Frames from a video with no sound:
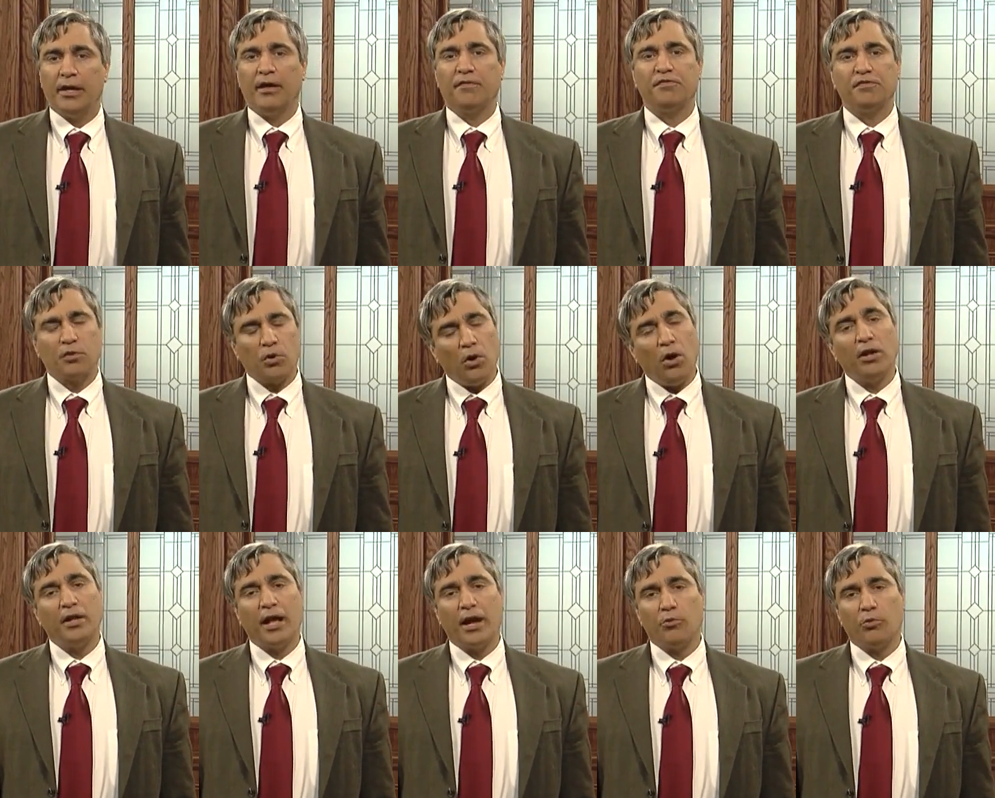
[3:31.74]
Yet for
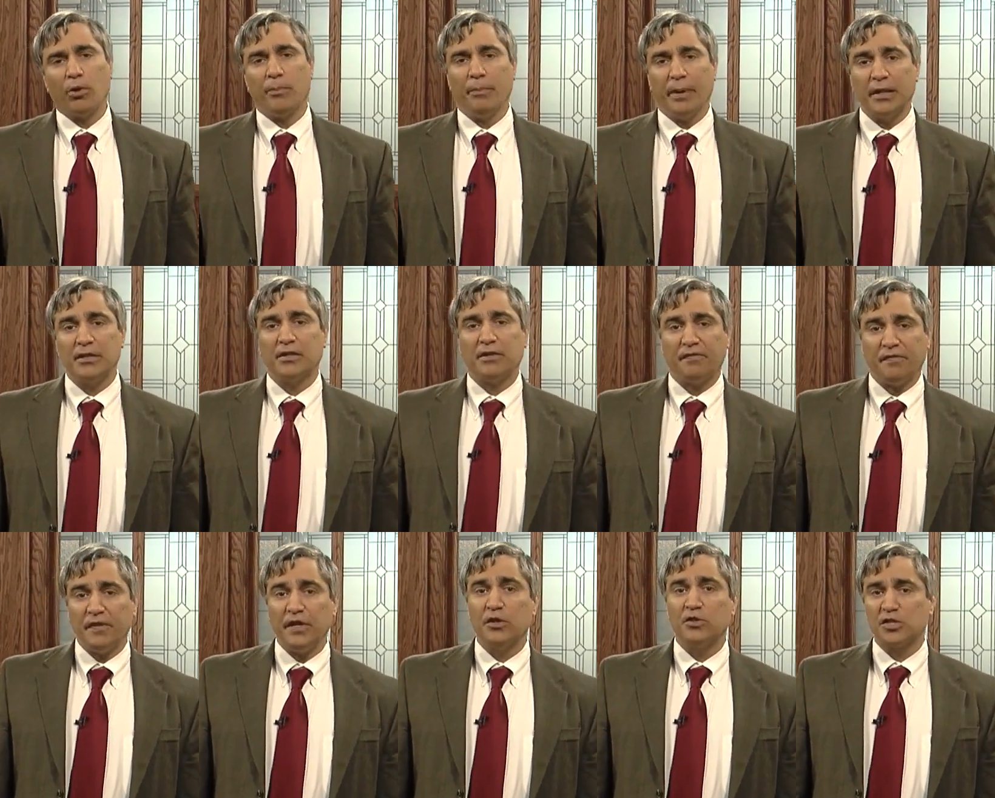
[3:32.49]
all that, we're meant
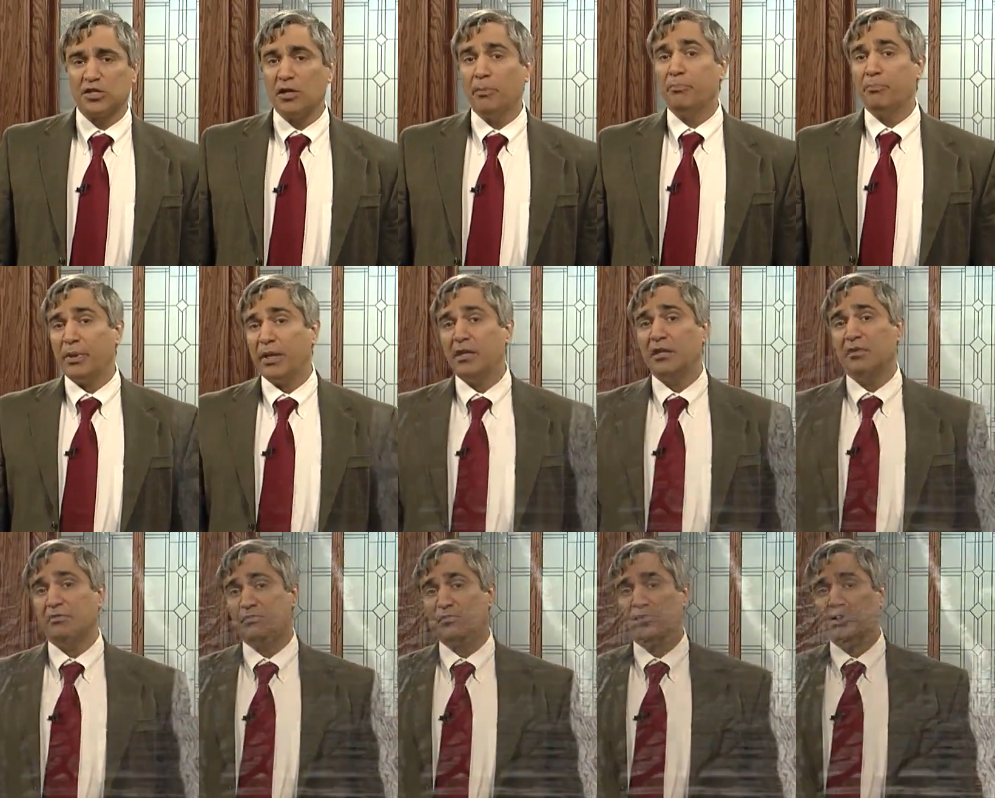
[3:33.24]
to feel some
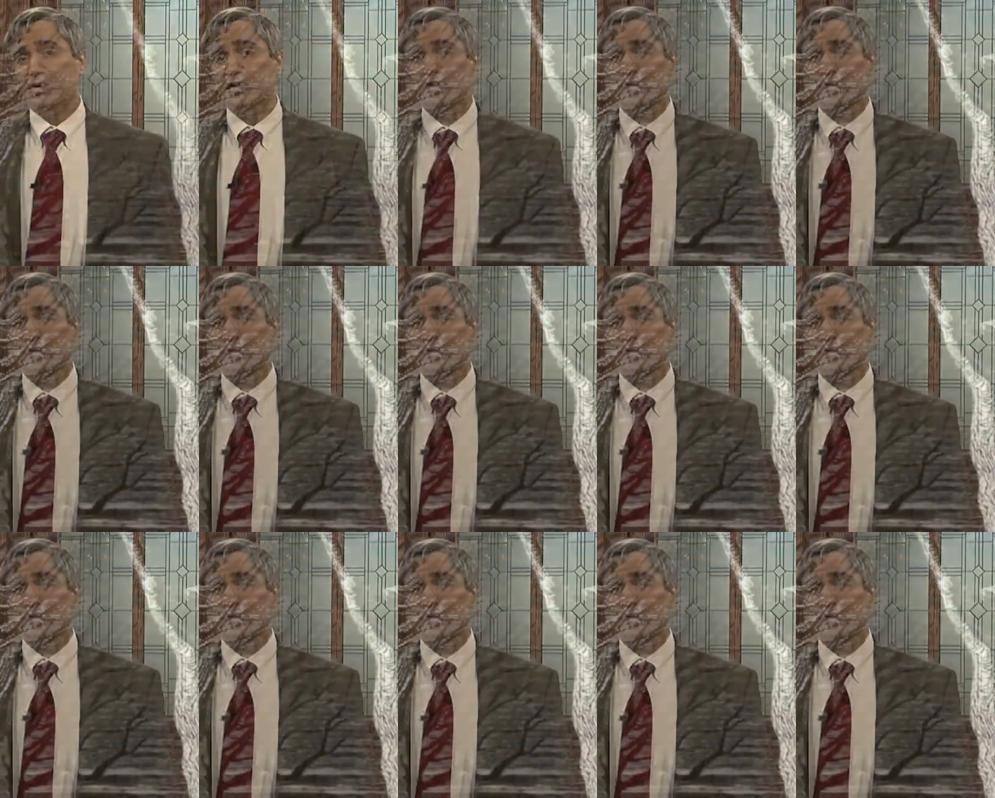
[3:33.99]
pity for